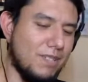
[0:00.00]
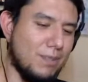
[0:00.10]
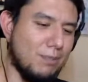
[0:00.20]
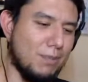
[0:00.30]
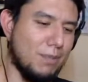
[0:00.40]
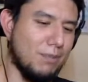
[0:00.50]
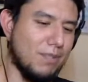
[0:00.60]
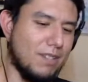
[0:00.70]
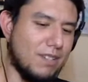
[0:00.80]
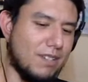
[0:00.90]
then
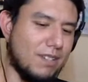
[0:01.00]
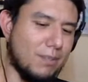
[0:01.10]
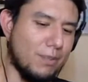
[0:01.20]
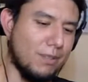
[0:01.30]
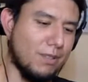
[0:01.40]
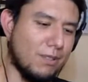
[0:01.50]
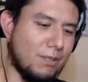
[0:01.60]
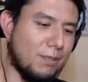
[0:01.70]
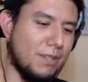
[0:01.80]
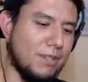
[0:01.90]
Pim's like gives this long
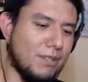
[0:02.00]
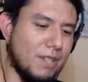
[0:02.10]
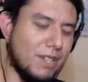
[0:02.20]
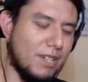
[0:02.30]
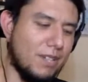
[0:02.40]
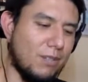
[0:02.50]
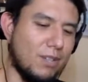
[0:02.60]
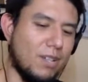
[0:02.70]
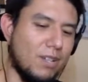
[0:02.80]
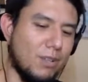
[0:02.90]
speech of like, "Hey, we're
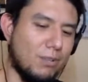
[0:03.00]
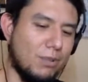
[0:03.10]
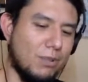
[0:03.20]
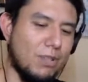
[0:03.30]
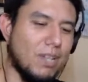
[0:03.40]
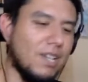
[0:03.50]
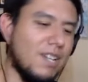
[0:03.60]
gonna help you.